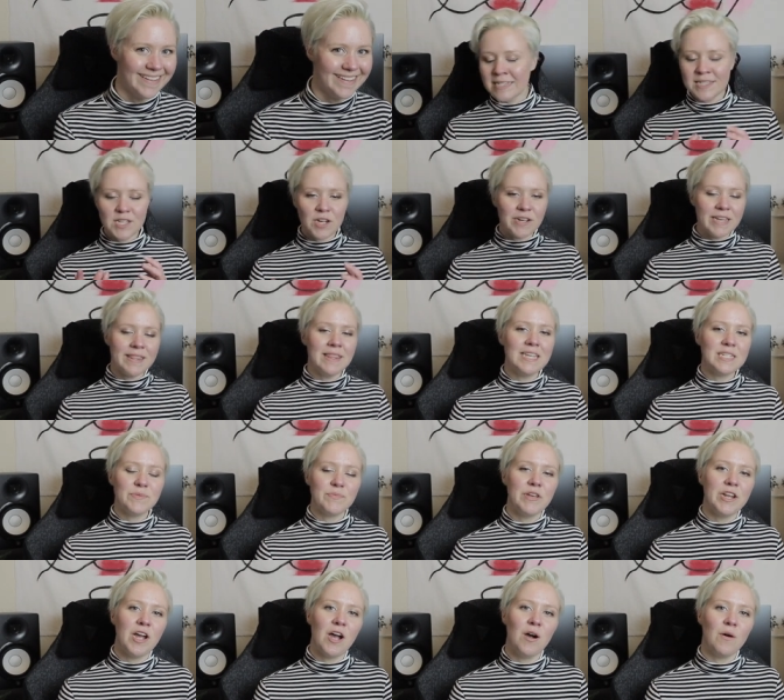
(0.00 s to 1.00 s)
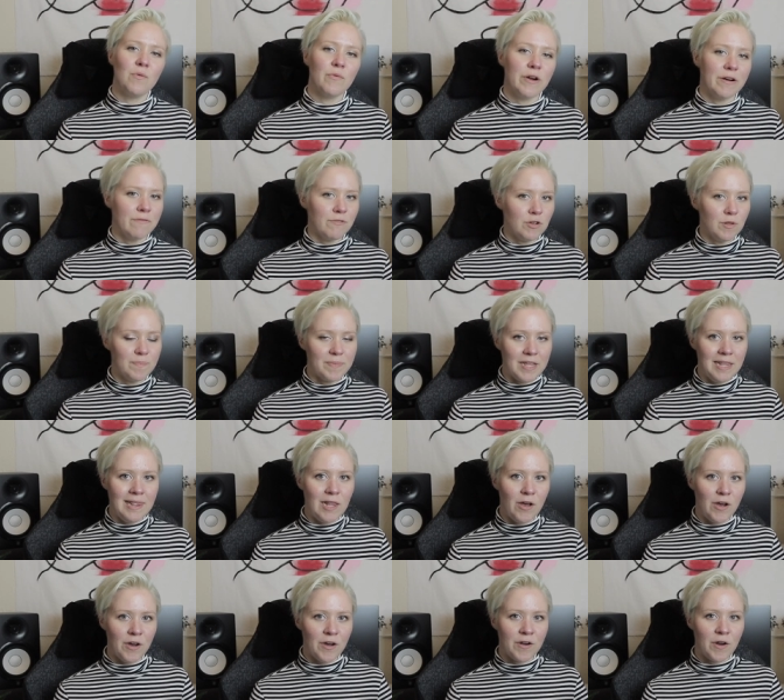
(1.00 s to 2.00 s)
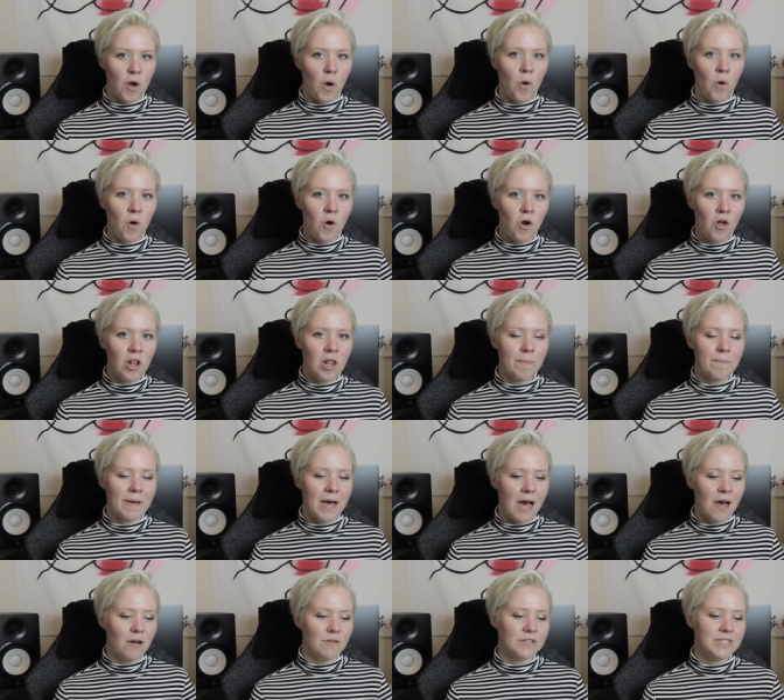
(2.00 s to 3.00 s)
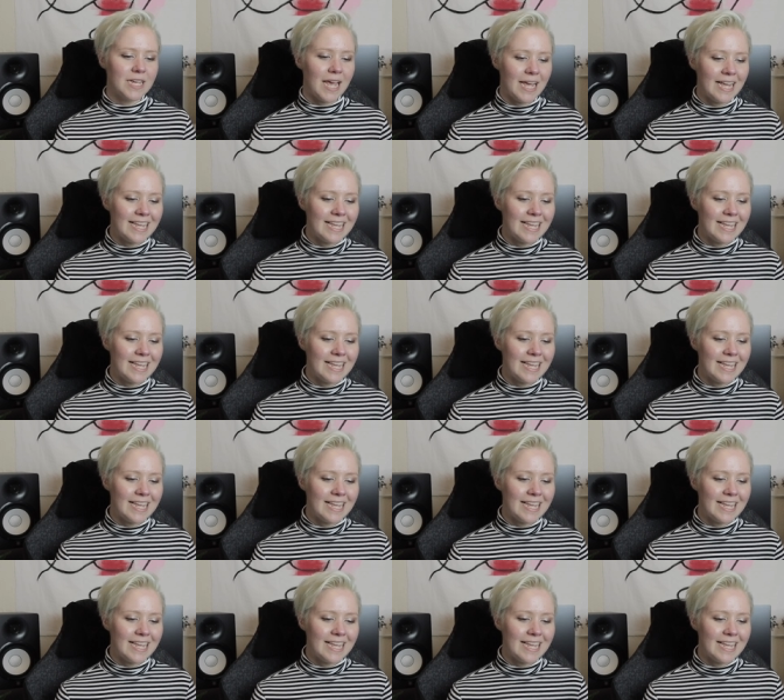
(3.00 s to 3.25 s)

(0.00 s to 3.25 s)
so in this video, we will be learn all about